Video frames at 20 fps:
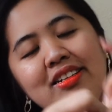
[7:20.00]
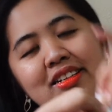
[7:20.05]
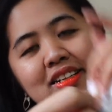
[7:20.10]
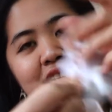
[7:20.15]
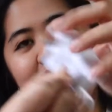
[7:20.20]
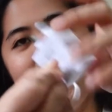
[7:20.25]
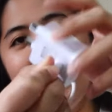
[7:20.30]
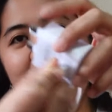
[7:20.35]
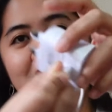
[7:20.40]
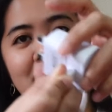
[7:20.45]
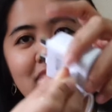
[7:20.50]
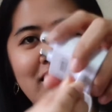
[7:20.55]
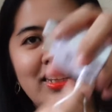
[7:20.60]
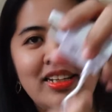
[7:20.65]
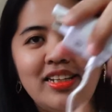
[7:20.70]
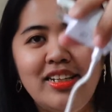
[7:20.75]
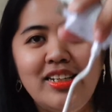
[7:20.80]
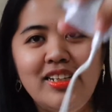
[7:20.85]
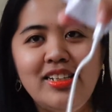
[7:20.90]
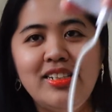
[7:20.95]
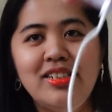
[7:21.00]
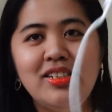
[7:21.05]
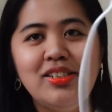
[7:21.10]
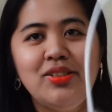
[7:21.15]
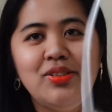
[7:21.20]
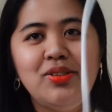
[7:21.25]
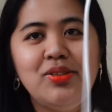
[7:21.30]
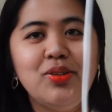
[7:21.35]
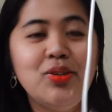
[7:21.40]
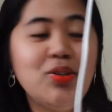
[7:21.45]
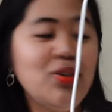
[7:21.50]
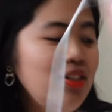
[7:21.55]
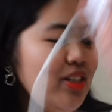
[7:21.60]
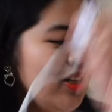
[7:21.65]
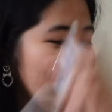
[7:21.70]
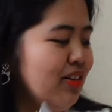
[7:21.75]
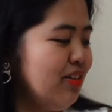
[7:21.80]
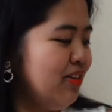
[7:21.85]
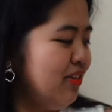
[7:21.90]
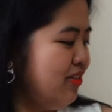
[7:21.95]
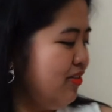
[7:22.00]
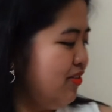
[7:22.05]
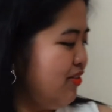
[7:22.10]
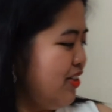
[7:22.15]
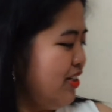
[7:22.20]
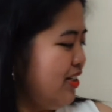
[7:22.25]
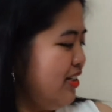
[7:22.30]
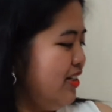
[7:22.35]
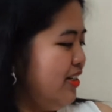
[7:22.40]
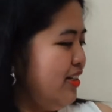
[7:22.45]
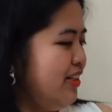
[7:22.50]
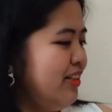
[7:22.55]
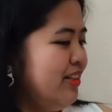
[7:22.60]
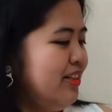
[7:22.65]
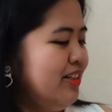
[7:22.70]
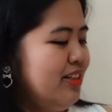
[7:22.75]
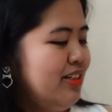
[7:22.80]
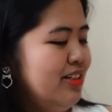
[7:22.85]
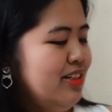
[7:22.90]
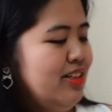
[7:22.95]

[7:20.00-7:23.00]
Okay, so connect already.